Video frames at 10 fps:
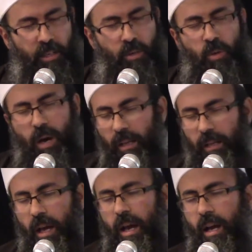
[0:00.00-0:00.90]
Oh
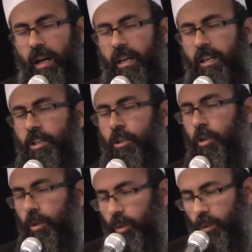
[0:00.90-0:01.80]
Allah,
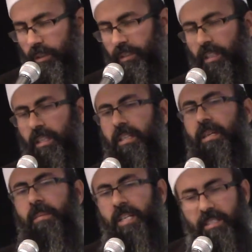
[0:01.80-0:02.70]
include
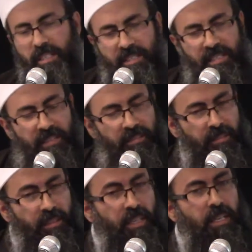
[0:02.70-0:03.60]
the major sin
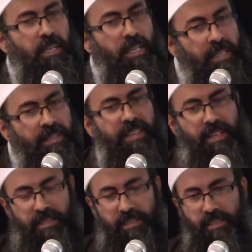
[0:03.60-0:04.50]
in
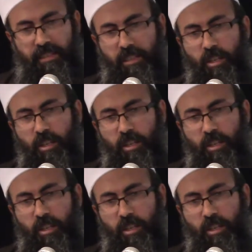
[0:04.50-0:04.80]
this.